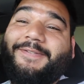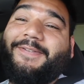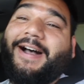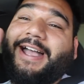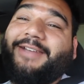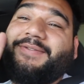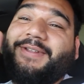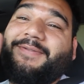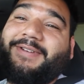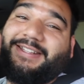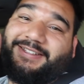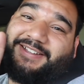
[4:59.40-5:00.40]
5
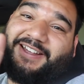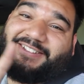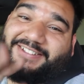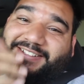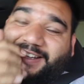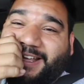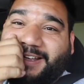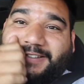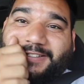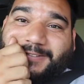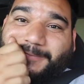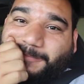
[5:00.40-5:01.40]
different exhausts,
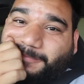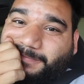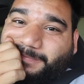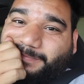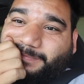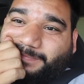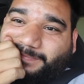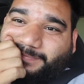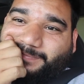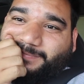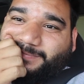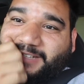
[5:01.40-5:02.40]
guys.
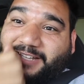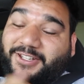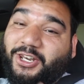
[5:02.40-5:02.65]
That's a